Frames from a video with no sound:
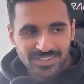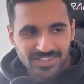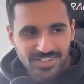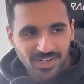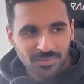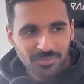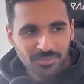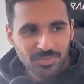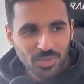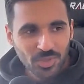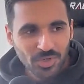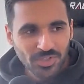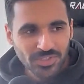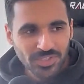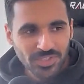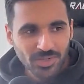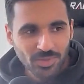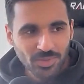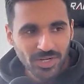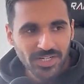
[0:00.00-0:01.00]
Yep, you heard
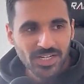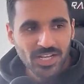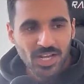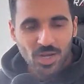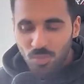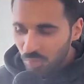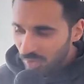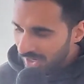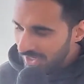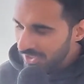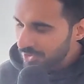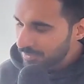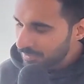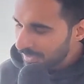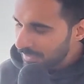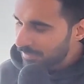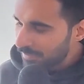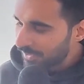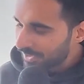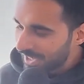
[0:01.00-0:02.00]
that right. Why do
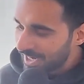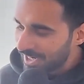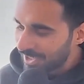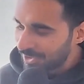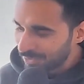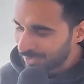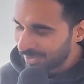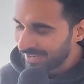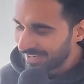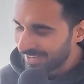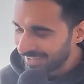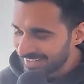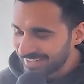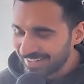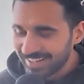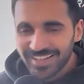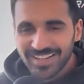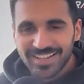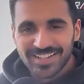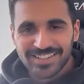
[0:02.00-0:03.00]
people gain weight
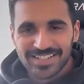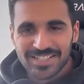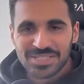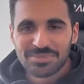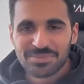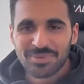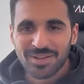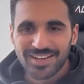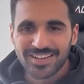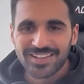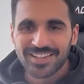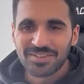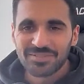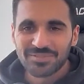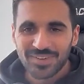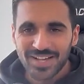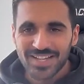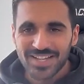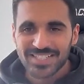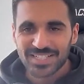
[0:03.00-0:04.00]
despite
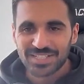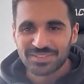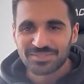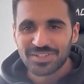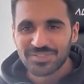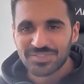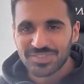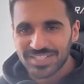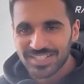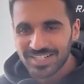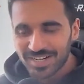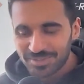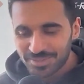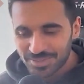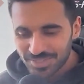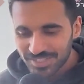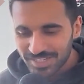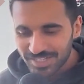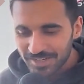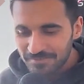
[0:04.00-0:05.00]
them fasting 15
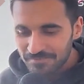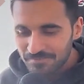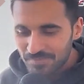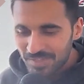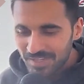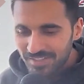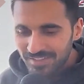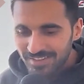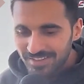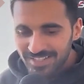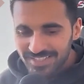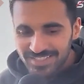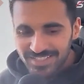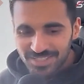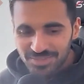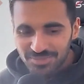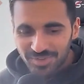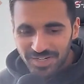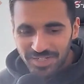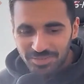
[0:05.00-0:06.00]
hours a day? This
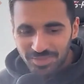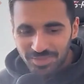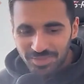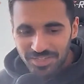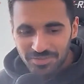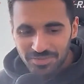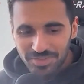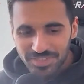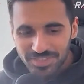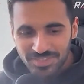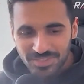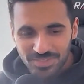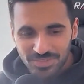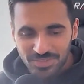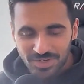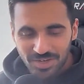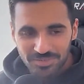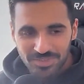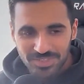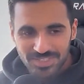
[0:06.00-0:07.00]
is very relevant
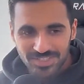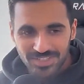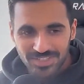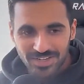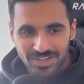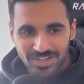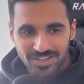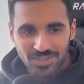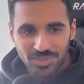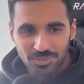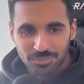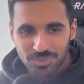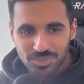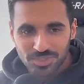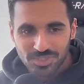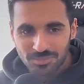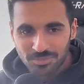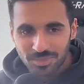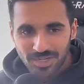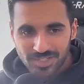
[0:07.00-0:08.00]
to obviously all the
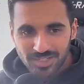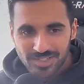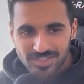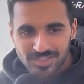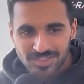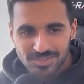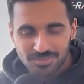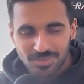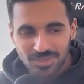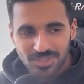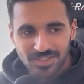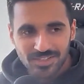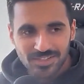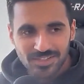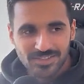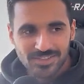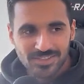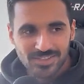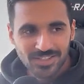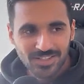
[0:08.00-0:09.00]
Muslim audience
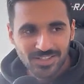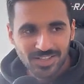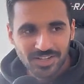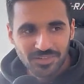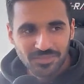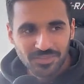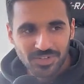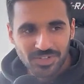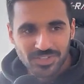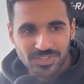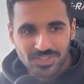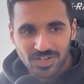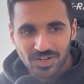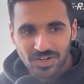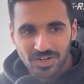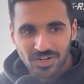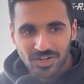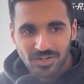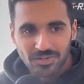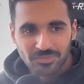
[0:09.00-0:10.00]
because a lot of us
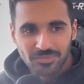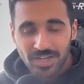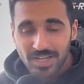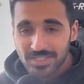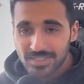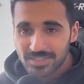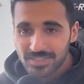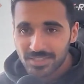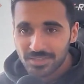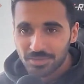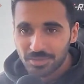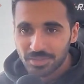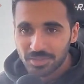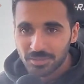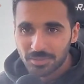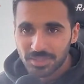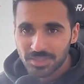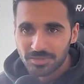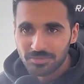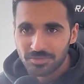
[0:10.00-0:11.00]
are fasting during the
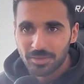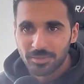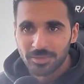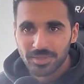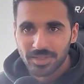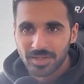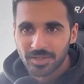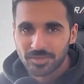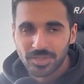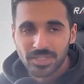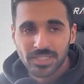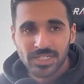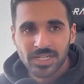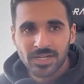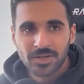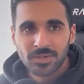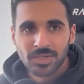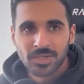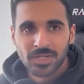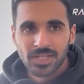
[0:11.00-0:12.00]
month of Ramadan right
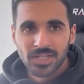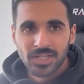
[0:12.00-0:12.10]
now.